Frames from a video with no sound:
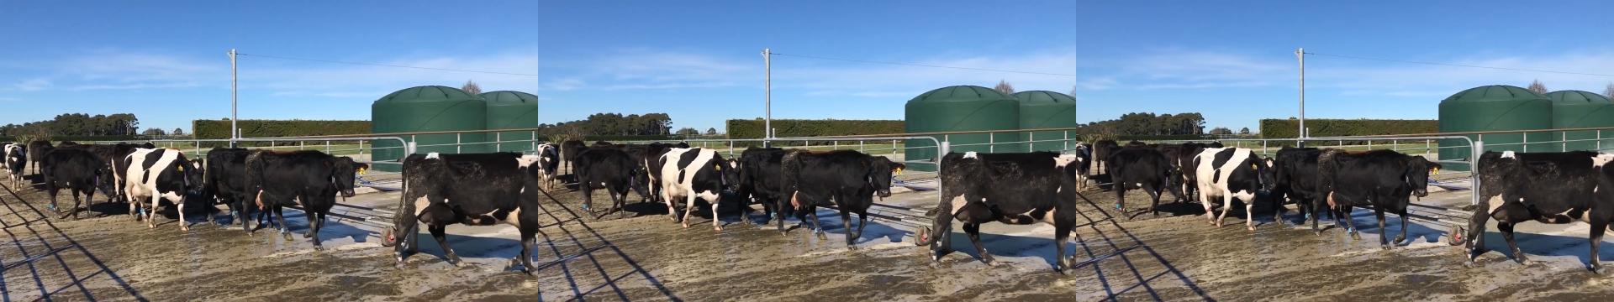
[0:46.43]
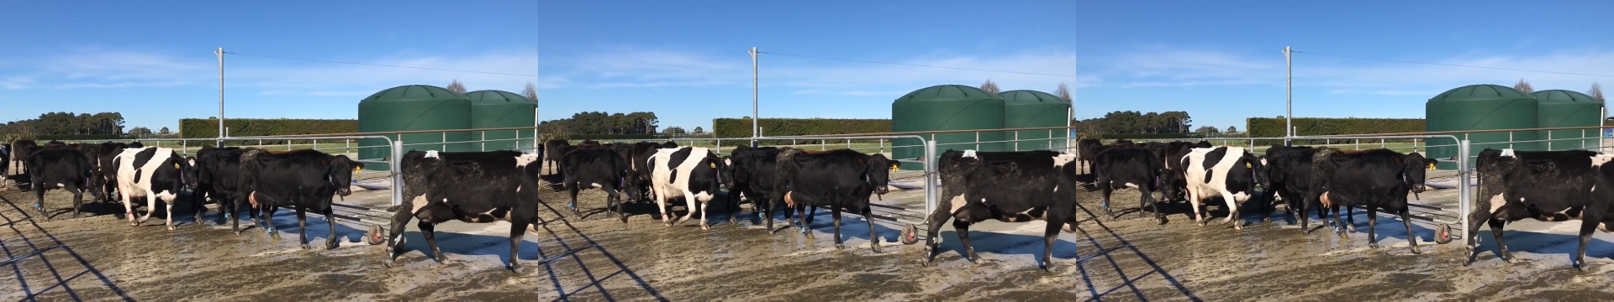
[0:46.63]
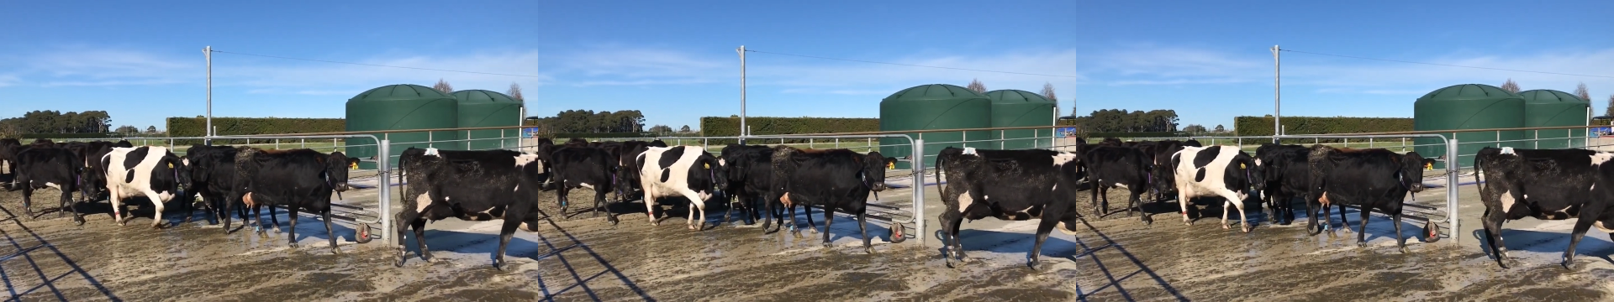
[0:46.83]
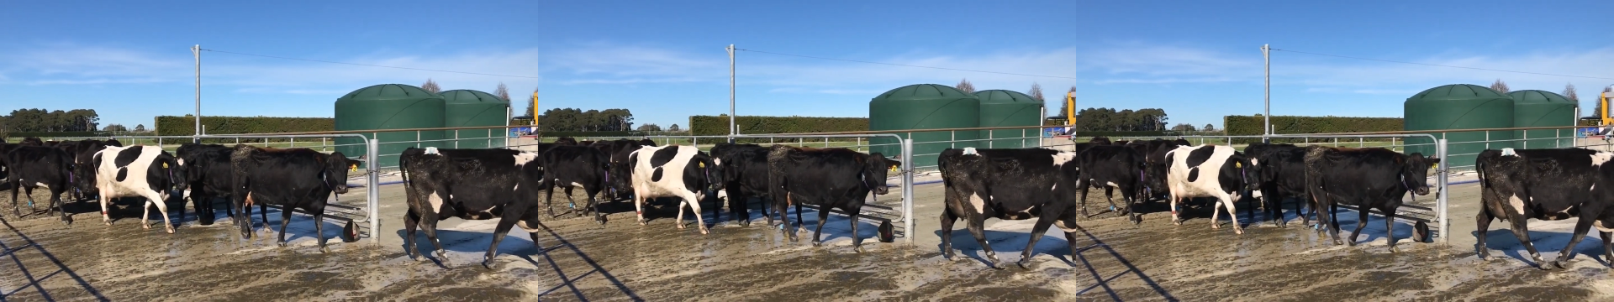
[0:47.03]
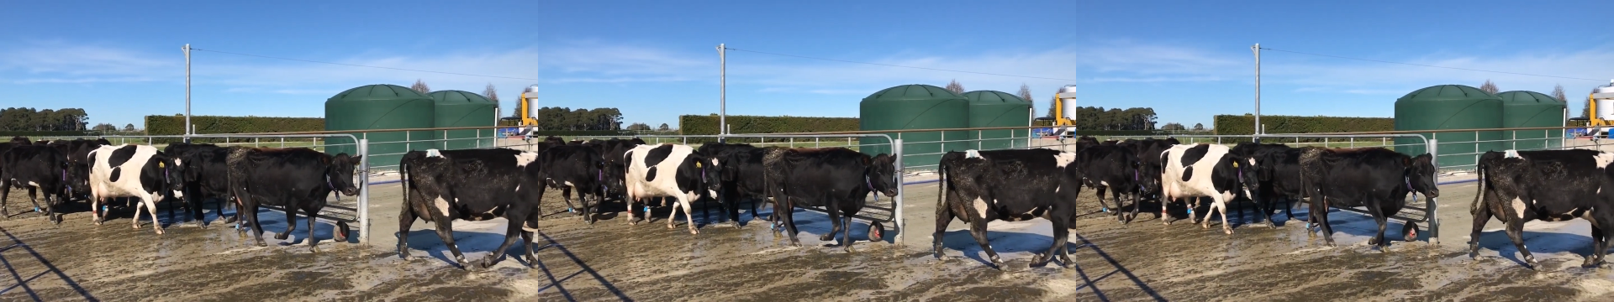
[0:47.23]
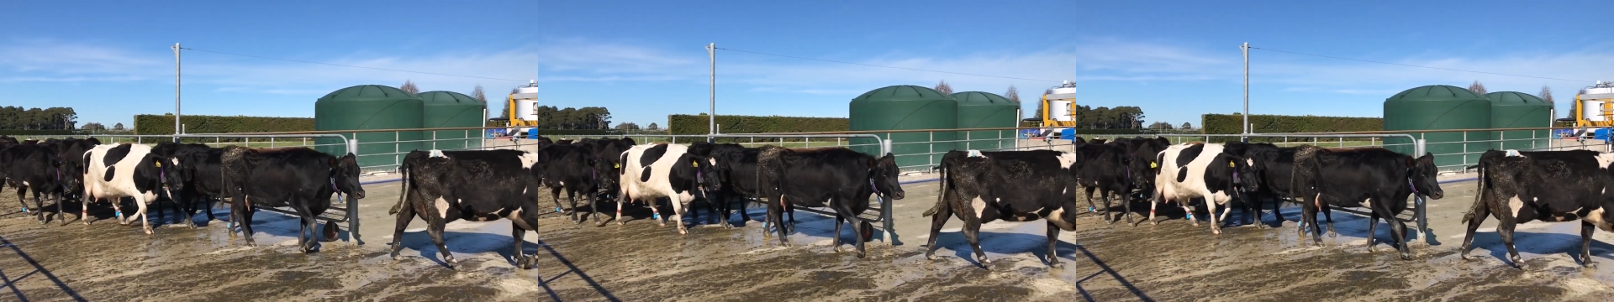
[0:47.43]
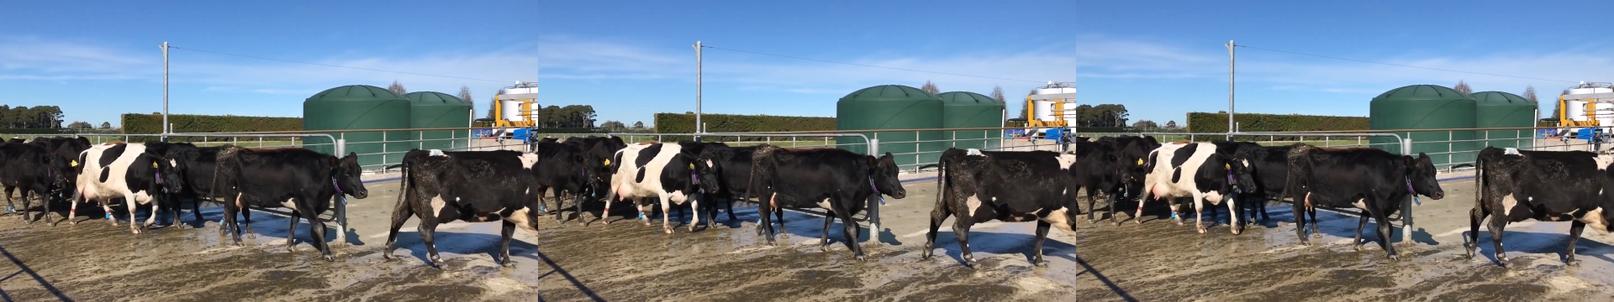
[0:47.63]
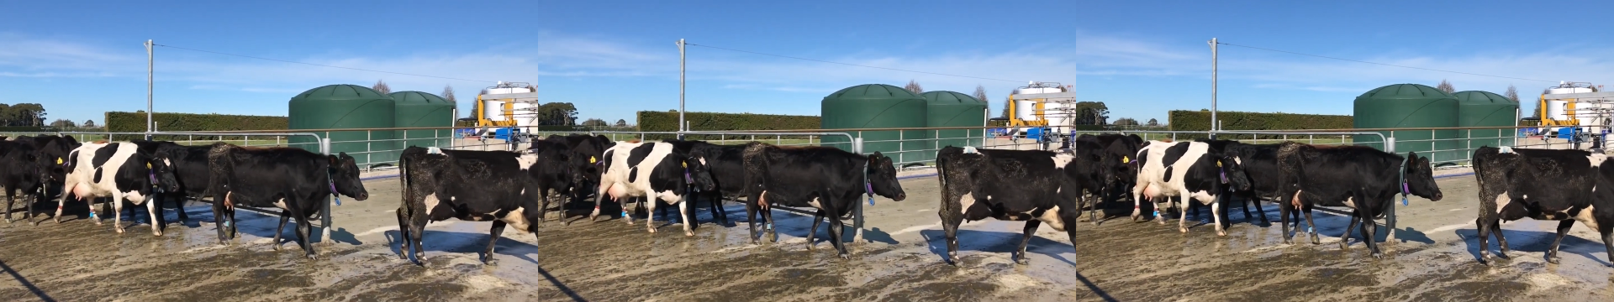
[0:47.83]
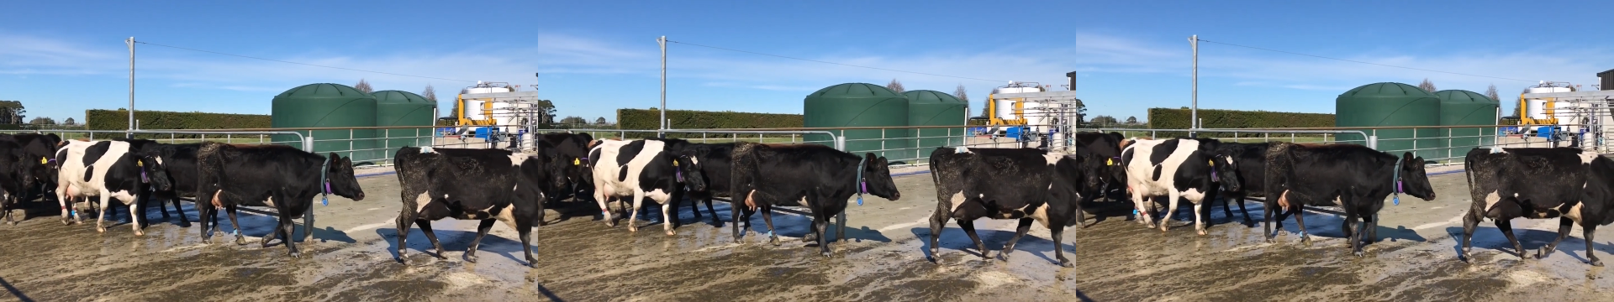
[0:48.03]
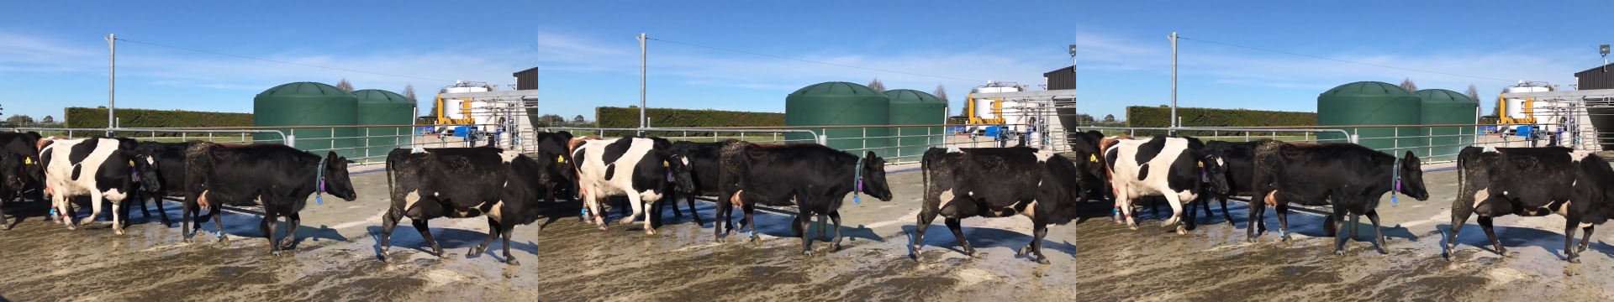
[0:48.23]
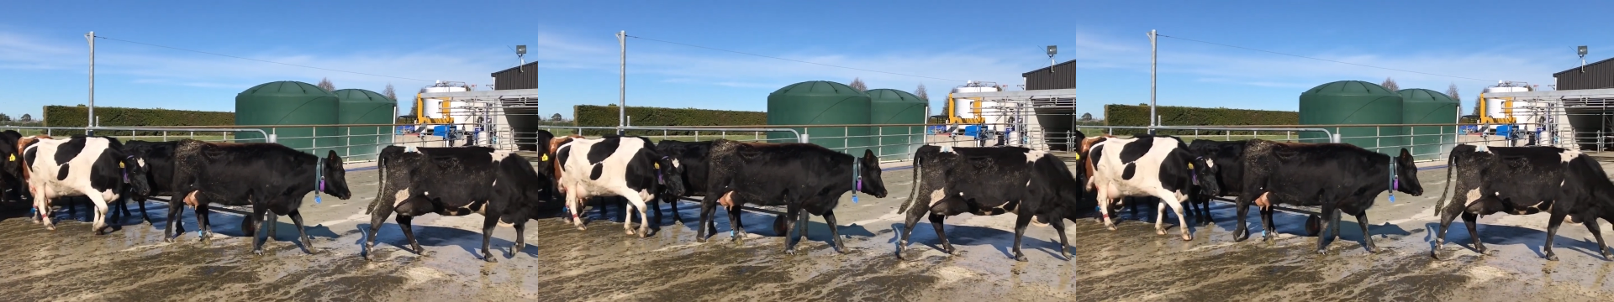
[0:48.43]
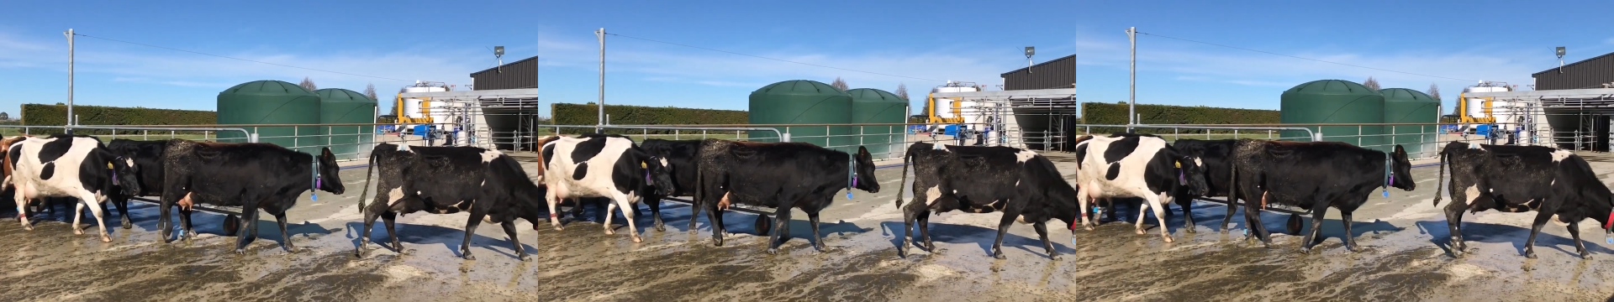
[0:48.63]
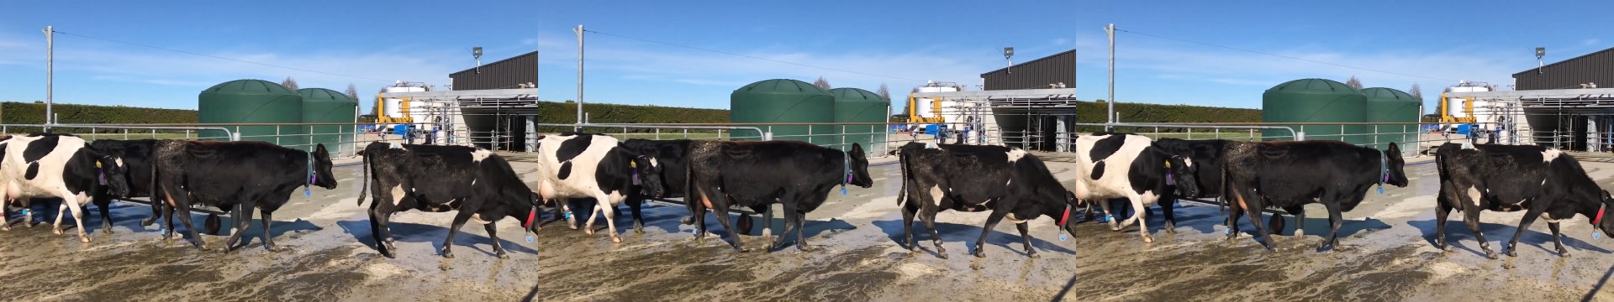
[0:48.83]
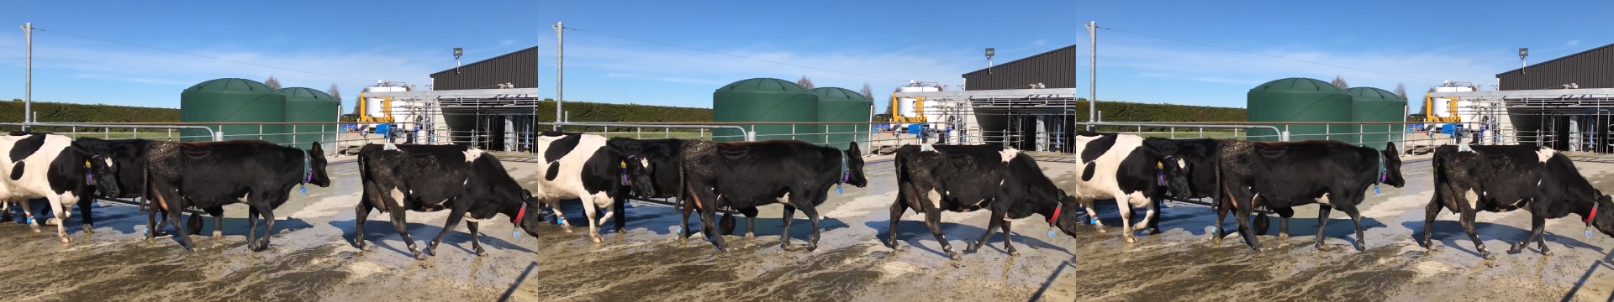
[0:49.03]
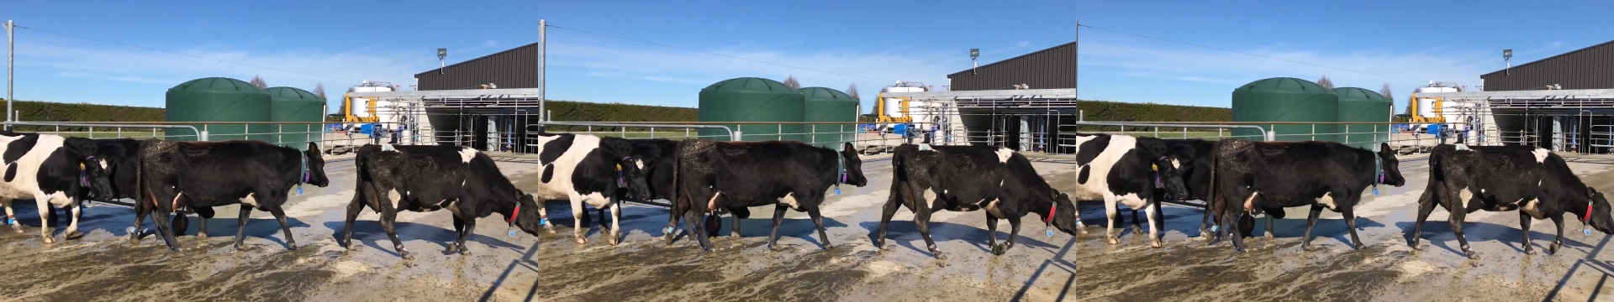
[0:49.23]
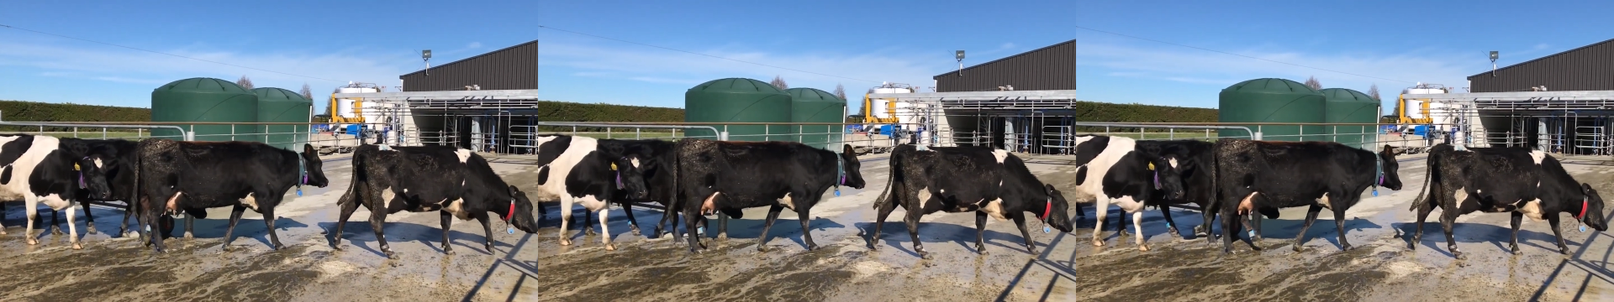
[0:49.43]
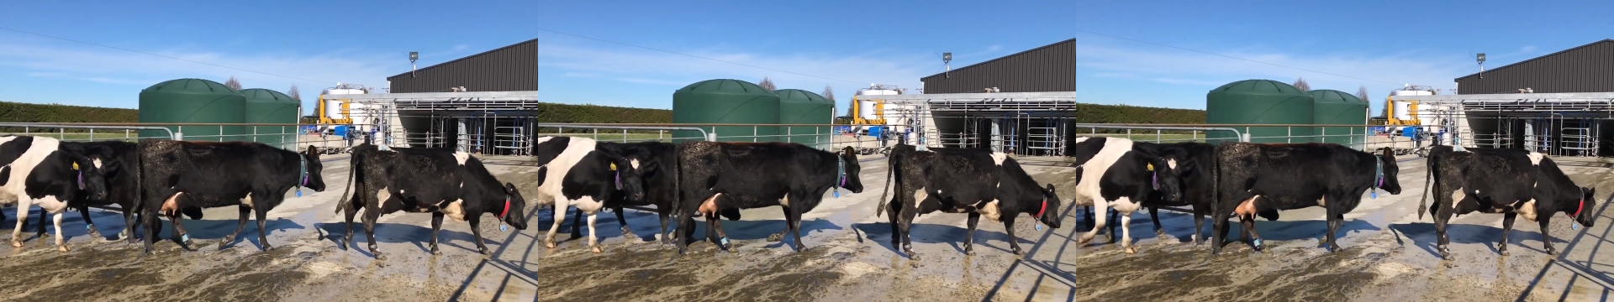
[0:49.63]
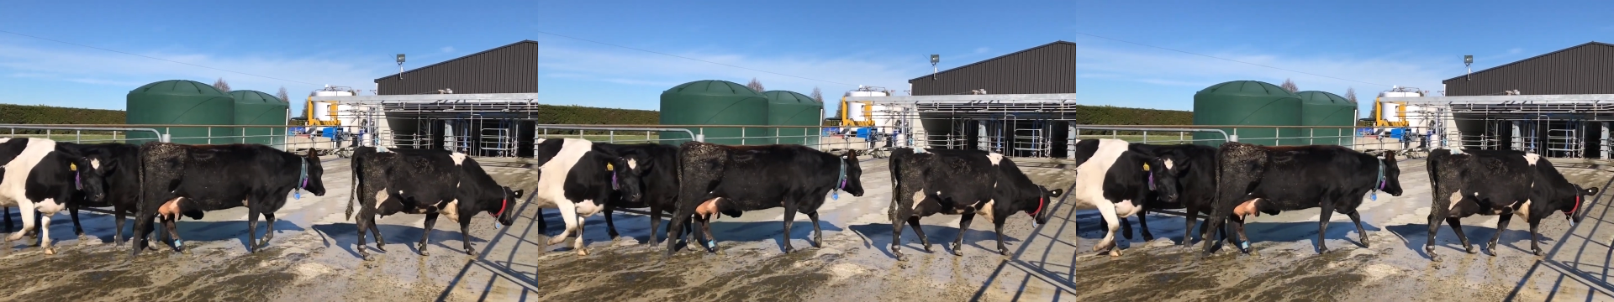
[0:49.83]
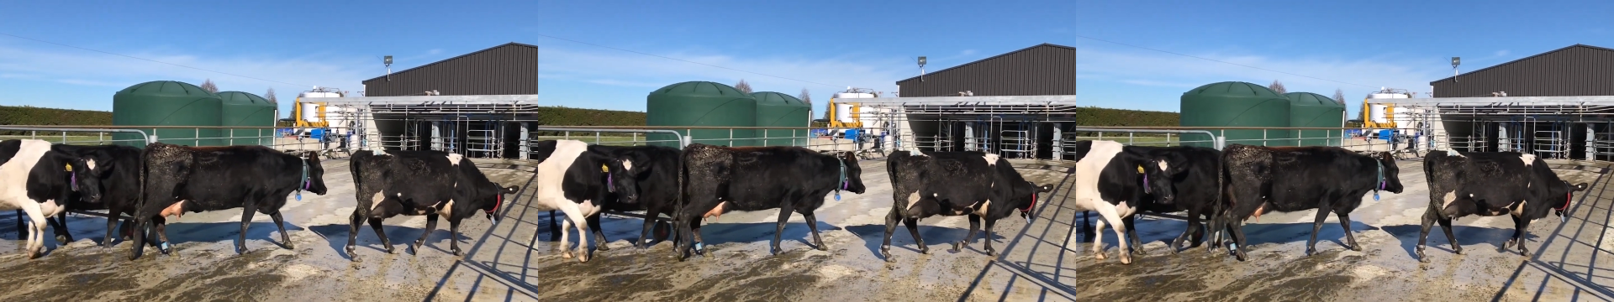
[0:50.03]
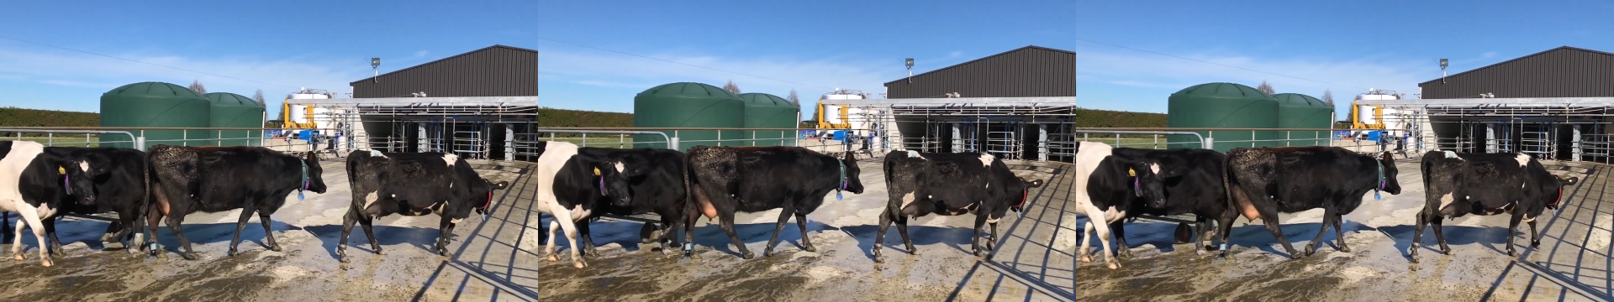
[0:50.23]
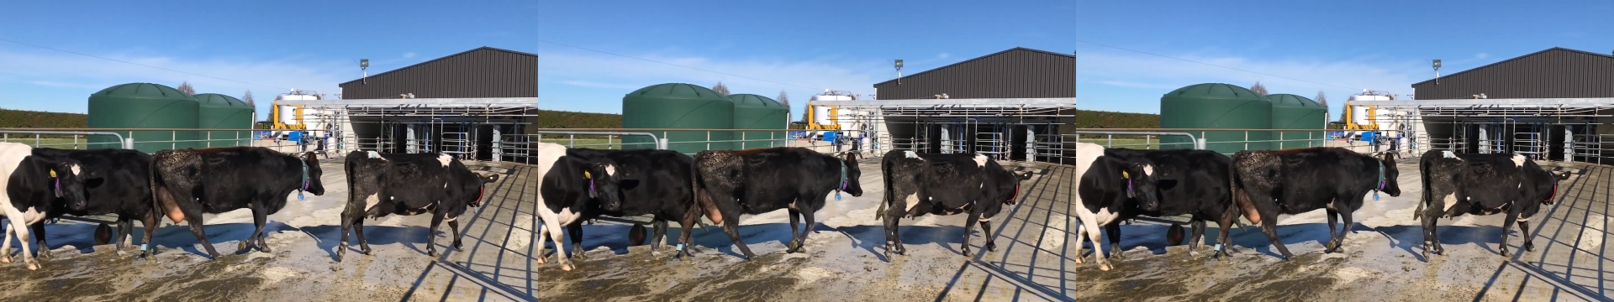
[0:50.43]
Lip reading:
No face is visible, so there are no lips to read.